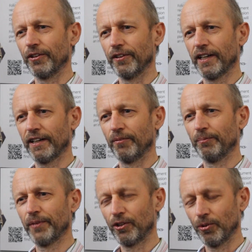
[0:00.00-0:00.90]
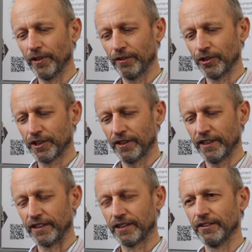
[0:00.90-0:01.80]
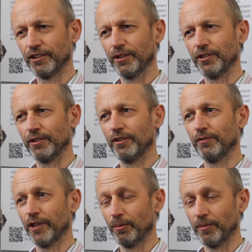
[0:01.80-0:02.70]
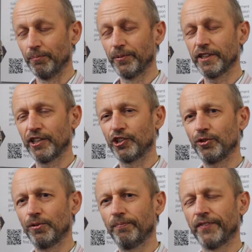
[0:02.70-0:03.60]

at that and pick up those sites in terms of development potential.